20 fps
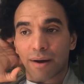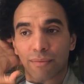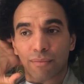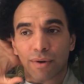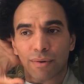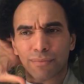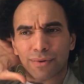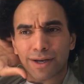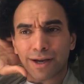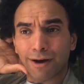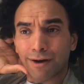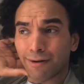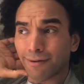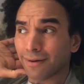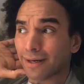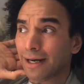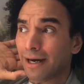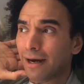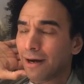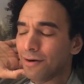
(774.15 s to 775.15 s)
when we
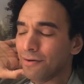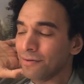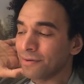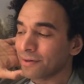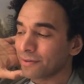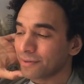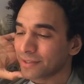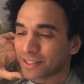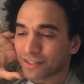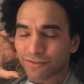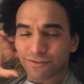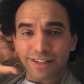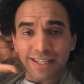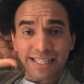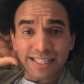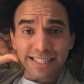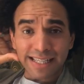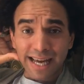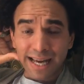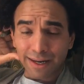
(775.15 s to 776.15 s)
can't go, which is
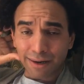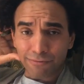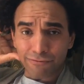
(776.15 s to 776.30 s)
really sad.